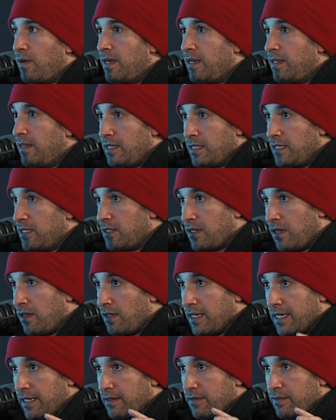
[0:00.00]
this is all
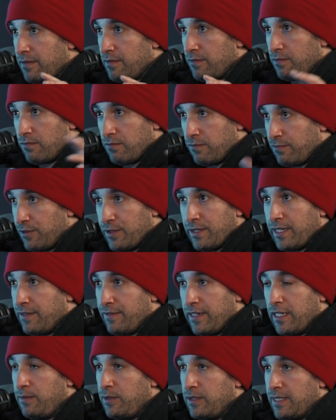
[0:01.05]
like freely
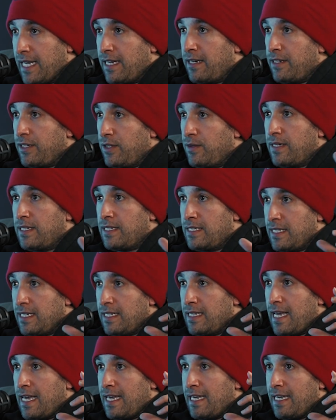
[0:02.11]
available data. You can see
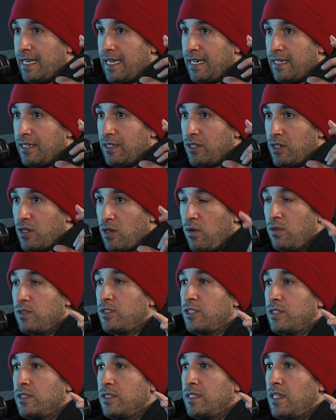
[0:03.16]
that in
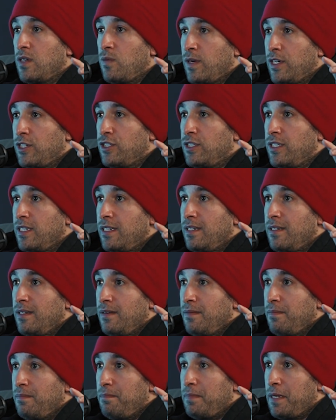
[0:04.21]
cultures in which
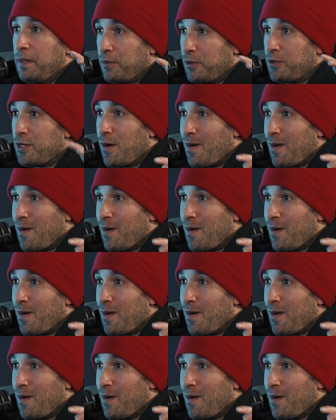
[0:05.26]
people know